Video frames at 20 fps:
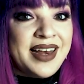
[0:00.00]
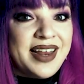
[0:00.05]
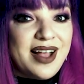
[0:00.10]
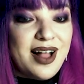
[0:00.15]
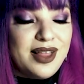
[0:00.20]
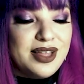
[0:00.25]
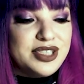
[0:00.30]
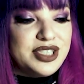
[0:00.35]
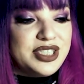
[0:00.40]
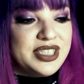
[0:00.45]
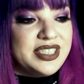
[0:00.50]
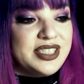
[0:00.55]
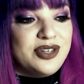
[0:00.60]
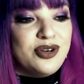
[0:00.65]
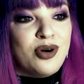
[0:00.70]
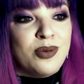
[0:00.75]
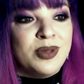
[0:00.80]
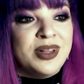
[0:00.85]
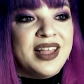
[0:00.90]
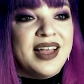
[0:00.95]
ideology
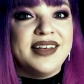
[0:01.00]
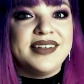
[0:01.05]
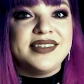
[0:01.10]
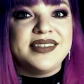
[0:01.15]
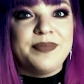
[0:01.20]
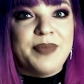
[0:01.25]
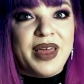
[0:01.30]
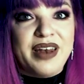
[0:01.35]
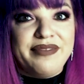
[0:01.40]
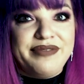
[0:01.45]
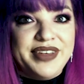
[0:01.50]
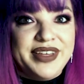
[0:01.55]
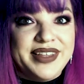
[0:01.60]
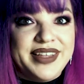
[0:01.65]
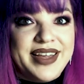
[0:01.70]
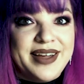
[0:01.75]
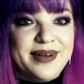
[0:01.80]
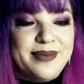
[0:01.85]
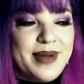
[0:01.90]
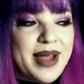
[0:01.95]
to normalize
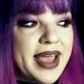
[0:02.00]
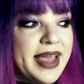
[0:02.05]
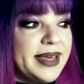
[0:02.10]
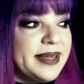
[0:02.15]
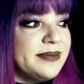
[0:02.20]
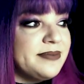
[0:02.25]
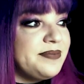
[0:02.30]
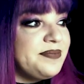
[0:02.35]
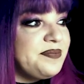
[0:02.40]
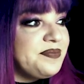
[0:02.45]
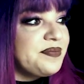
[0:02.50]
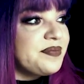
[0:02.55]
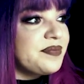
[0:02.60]
pedophilia, right?